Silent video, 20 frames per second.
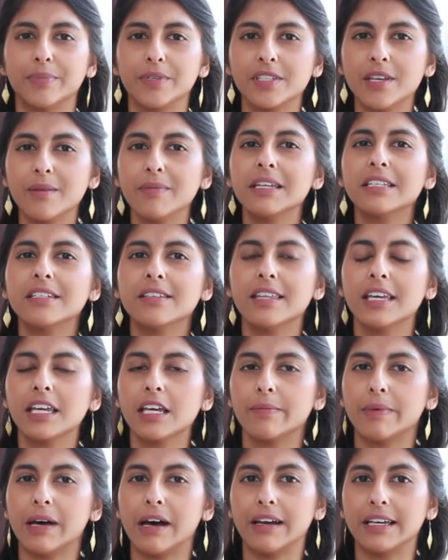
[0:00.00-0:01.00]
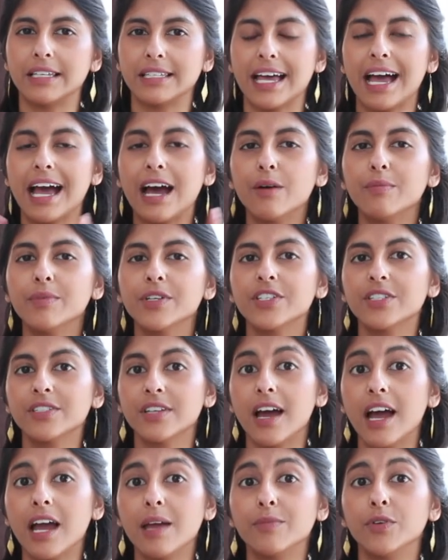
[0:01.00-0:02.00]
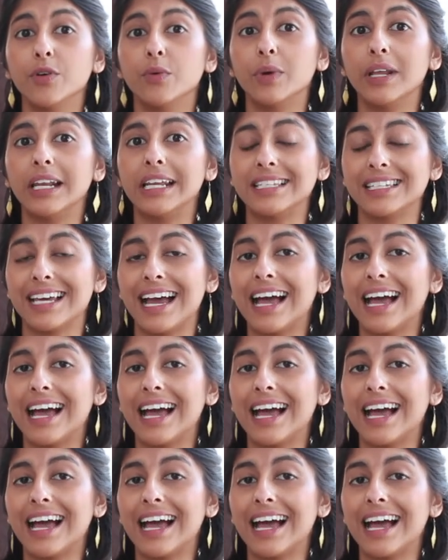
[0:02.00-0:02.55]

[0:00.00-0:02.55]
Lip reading: But something to think about is how much time you're willing to